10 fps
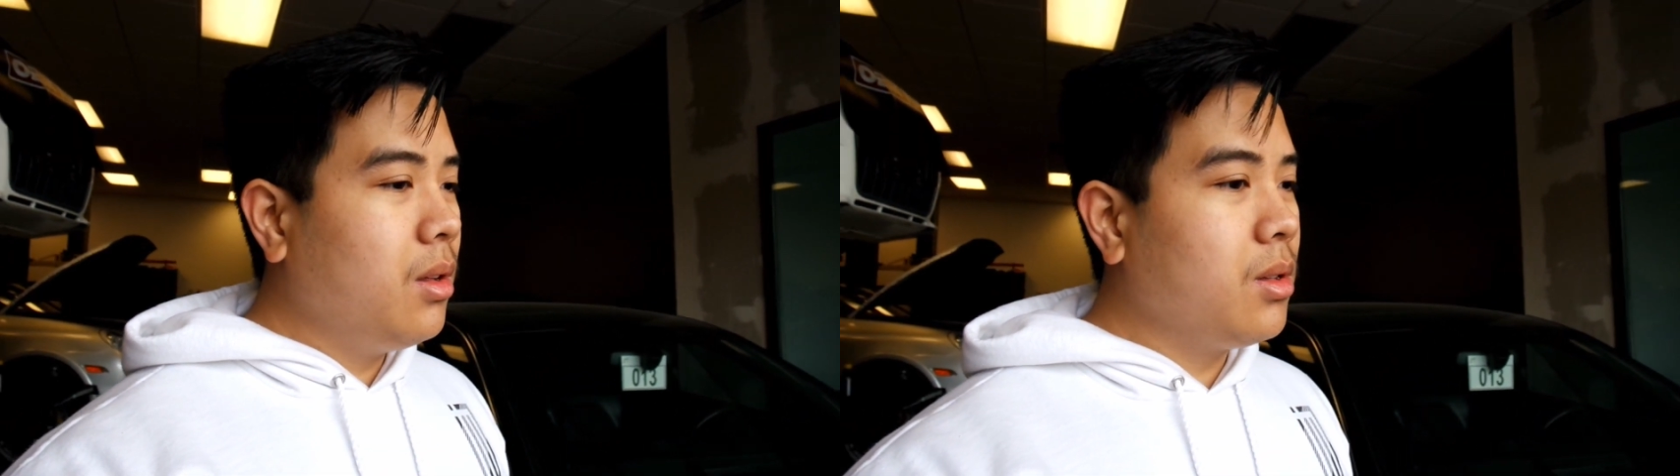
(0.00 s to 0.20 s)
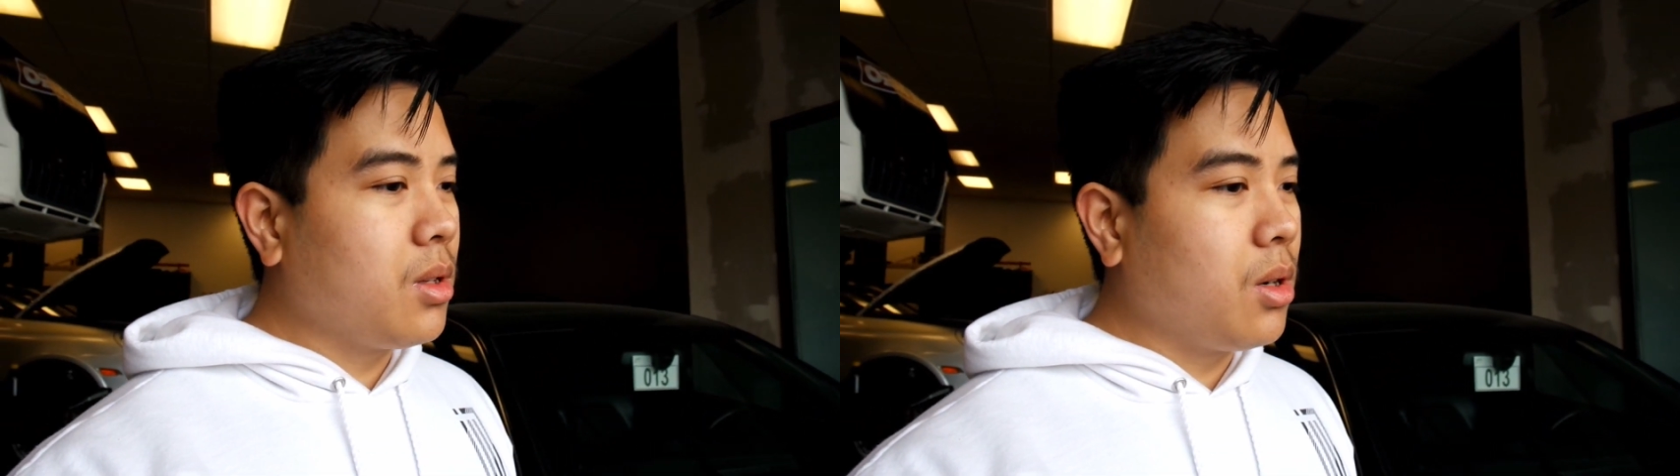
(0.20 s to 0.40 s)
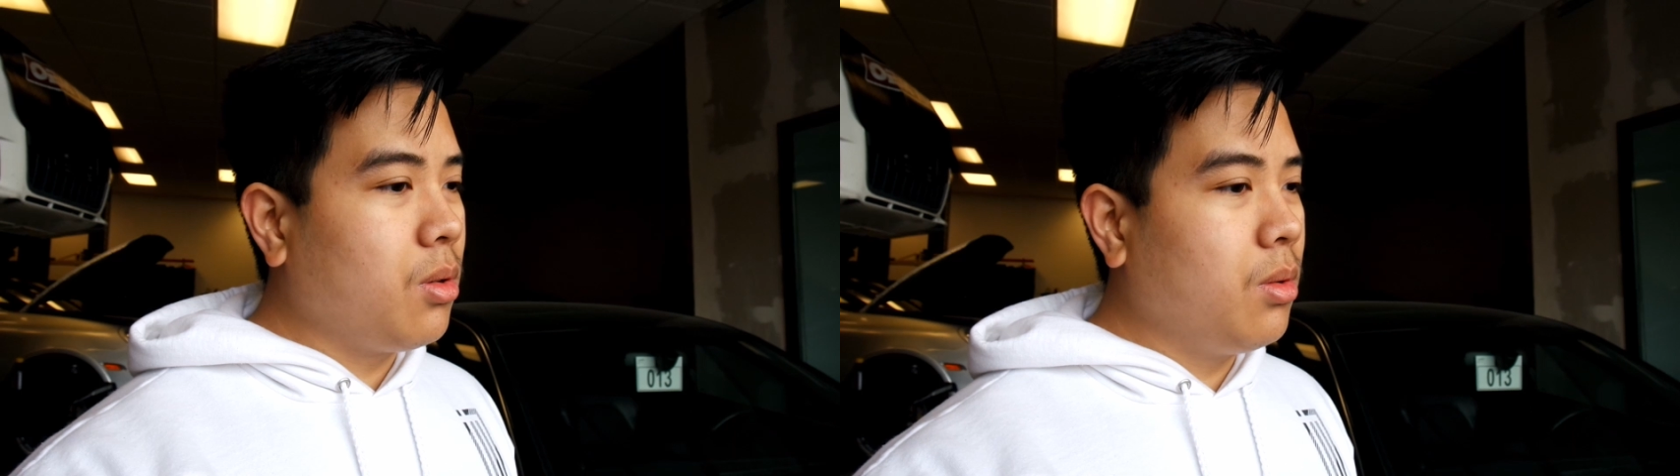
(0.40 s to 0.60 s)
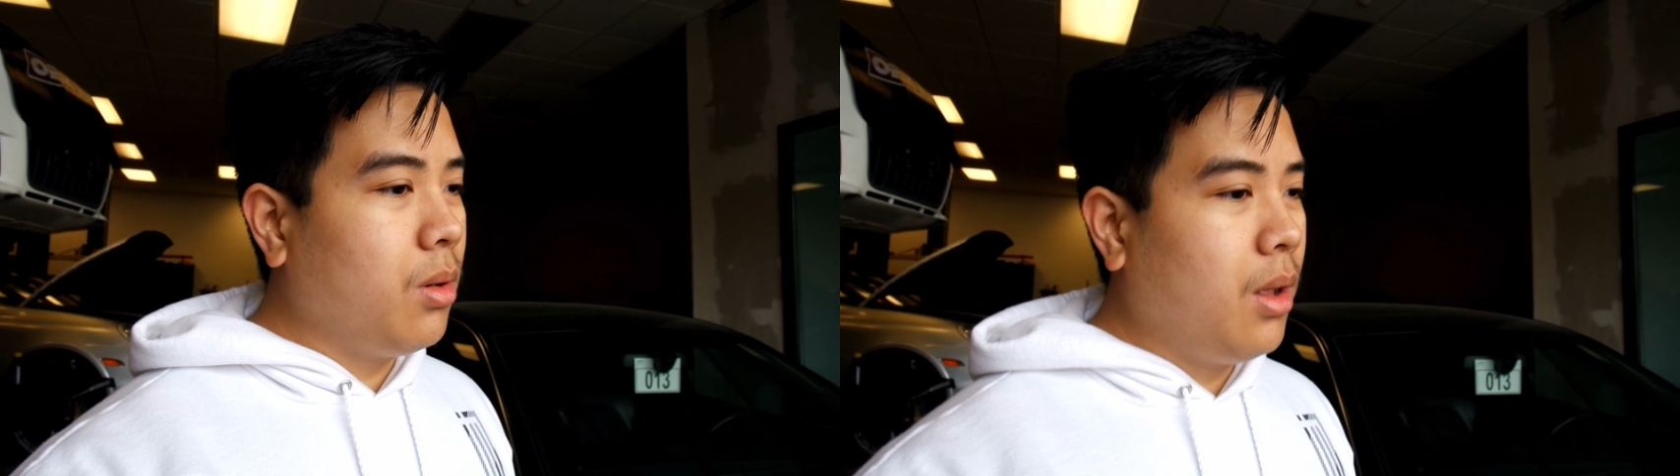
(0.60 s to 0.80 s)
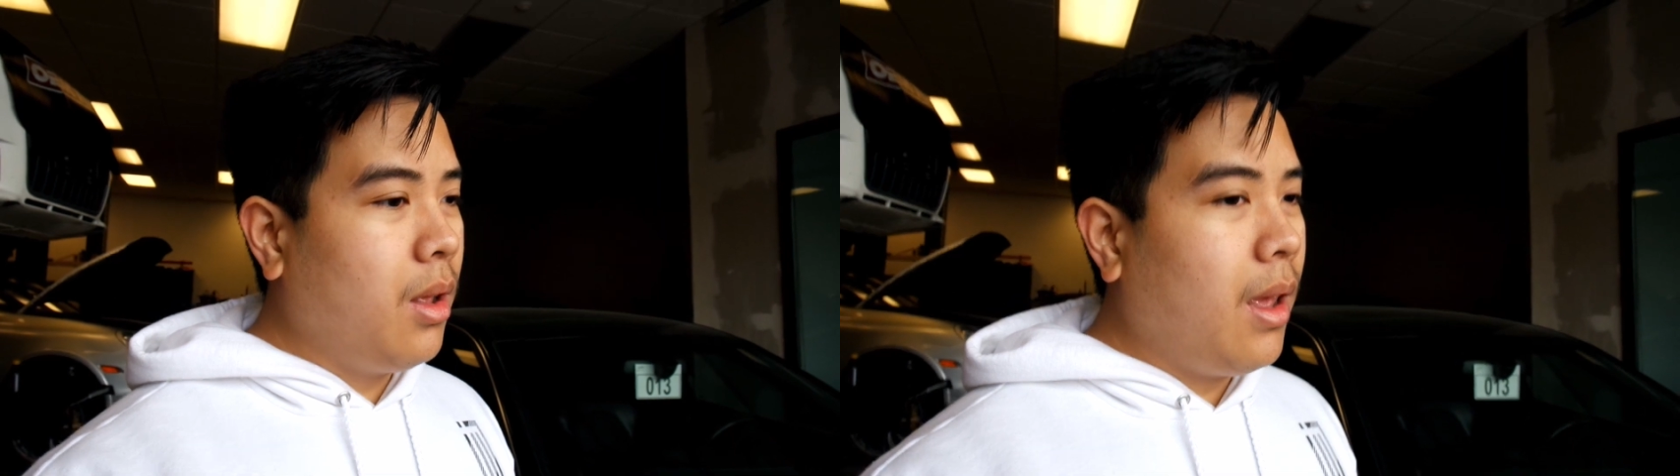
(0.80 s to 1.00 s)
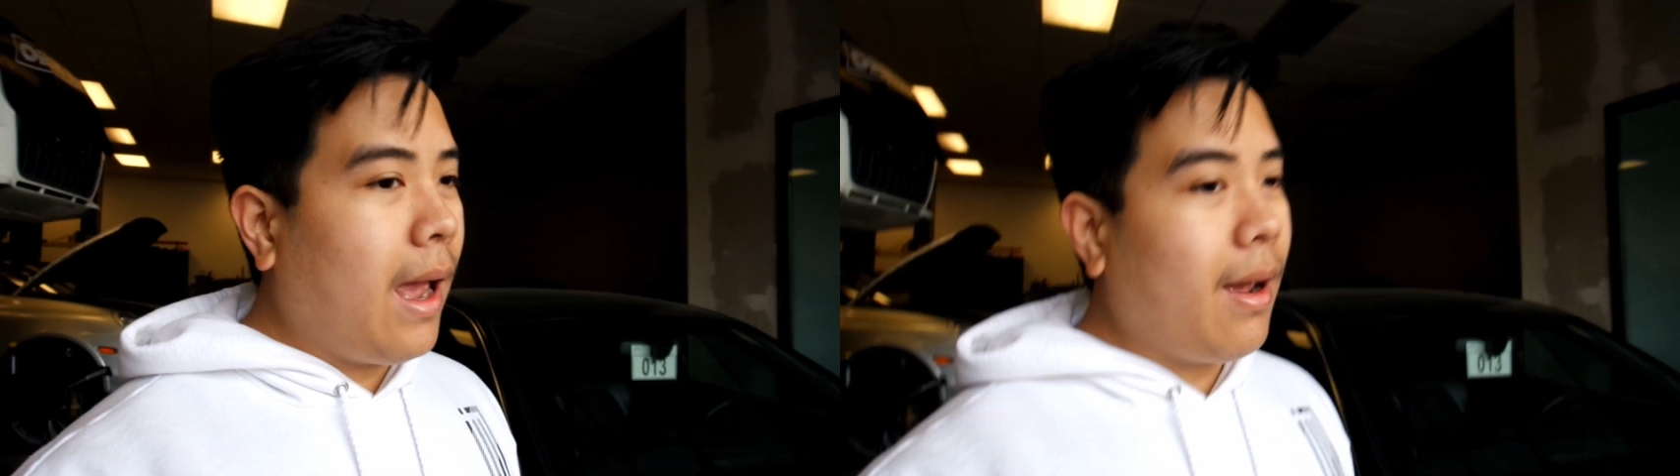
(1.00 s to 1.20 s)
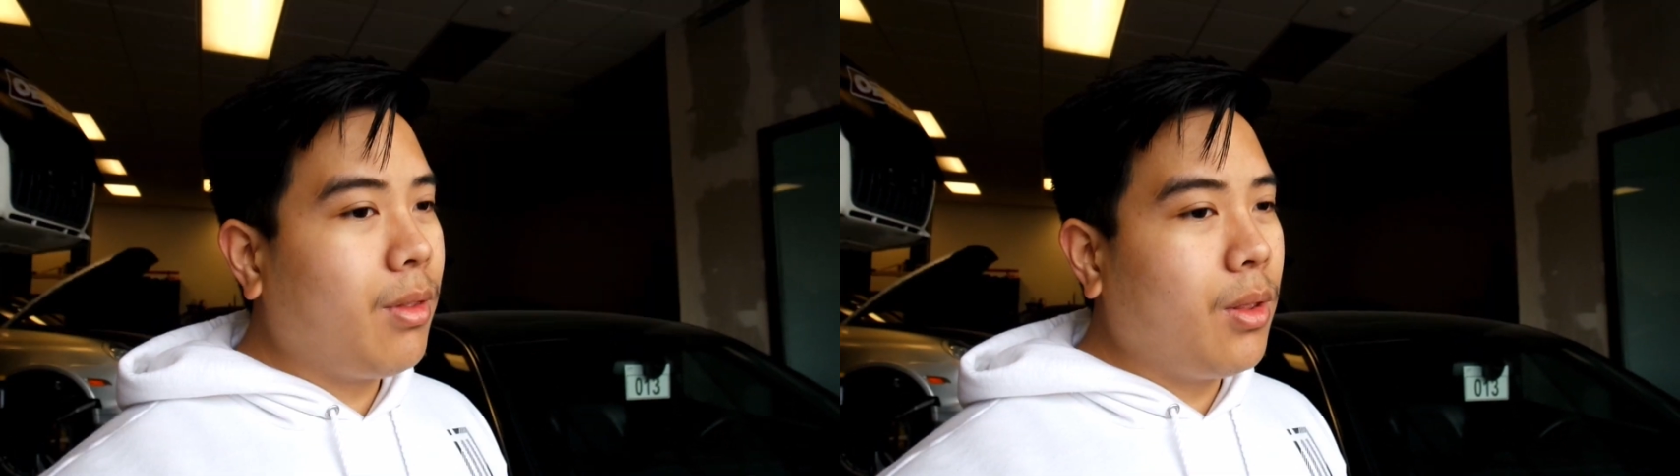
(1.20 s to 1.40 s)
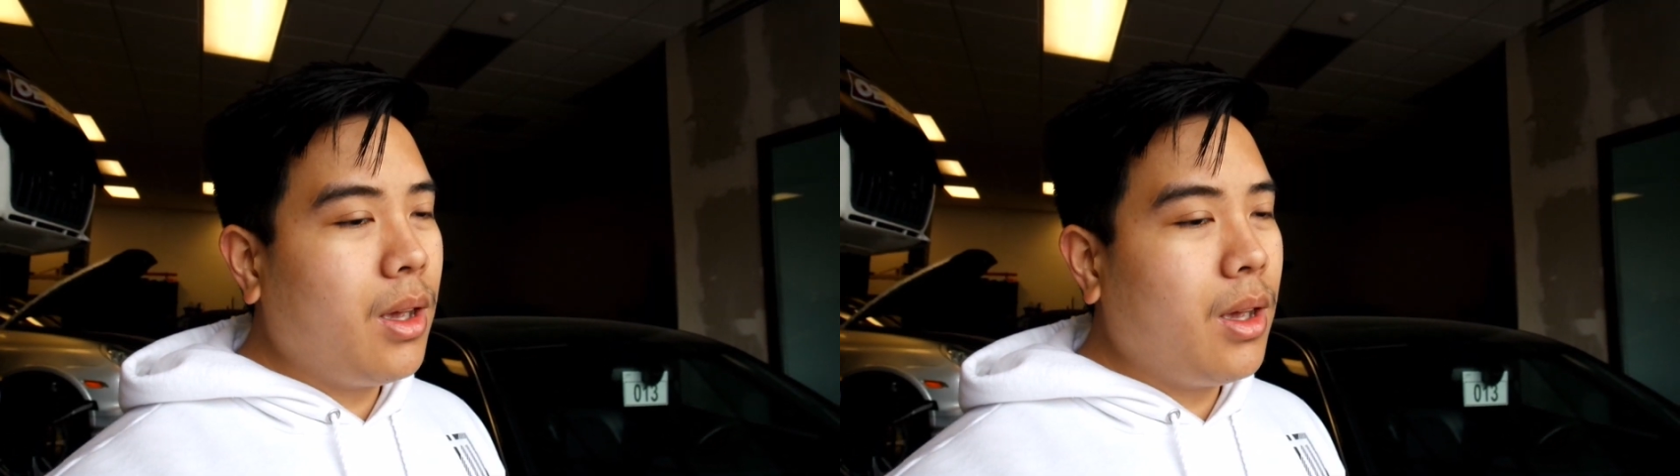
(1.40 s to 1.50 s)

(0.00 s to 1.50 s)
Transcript: So after